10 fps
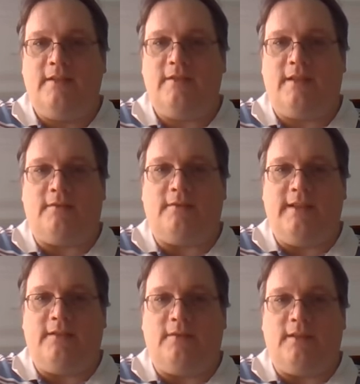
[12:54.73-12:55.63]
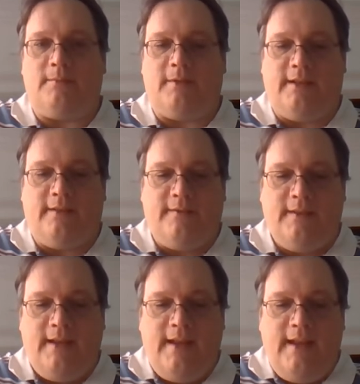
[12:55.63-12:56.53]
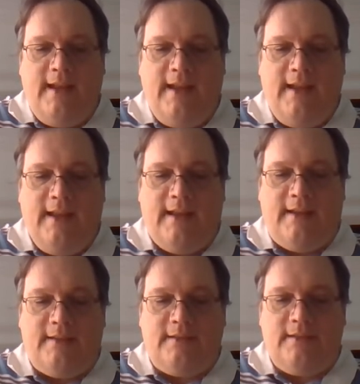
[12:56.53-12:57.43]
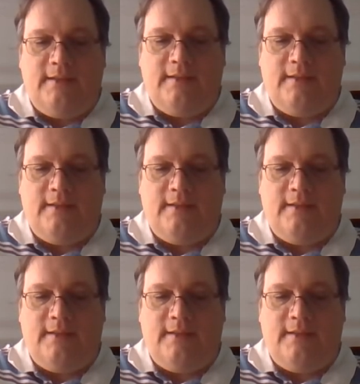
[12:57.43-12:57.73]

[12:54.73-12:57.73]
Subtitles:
general equilibria. And